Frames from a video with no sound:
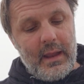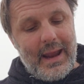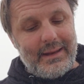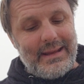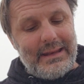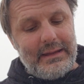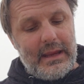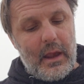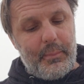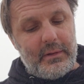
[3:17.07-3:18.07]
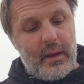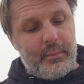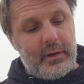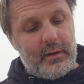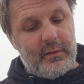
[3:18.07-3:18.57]
A deadly
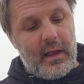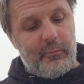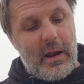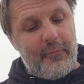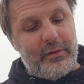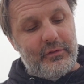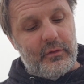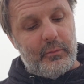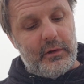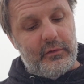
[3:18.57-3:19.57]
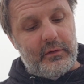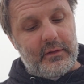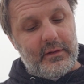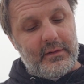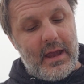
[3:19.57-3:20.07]
epidemic that ravaged the region
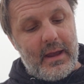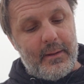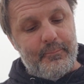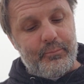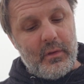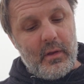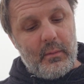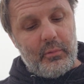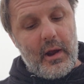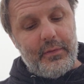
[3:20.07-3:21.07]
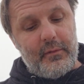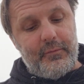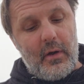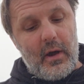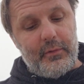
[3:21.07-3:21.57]
at the time brought the
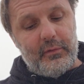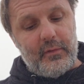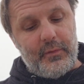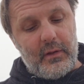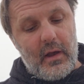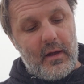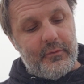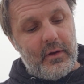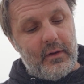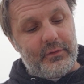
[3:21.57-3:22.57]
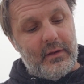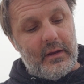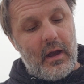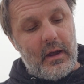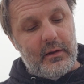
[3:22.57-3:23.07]
fathers of the lavra of
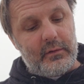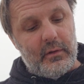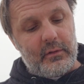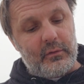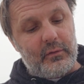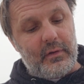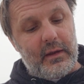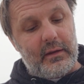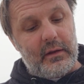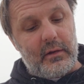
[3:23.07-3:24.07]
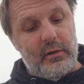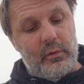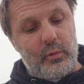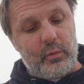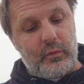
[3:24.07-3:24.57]
Saint Hariton to Saint
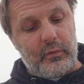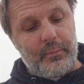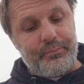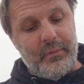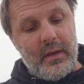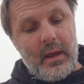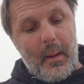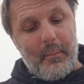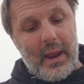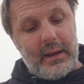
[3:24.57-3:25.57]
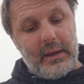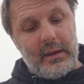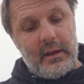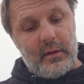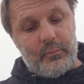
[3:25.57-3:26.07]
Cyriacus, begging
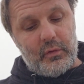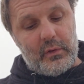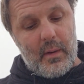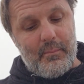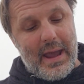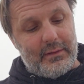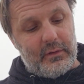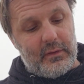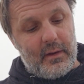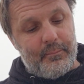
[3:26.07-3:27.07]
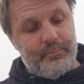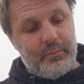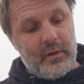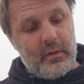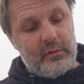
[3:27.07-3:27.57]
him to come back to them
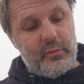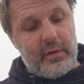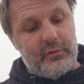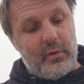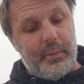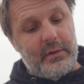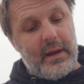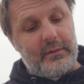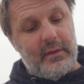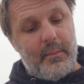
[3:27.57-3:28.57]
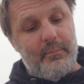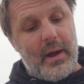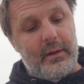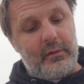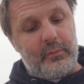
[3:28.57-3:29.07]
so as to protect them
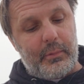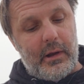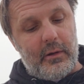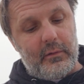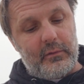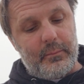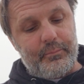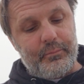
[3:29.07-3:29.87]
by his prayers.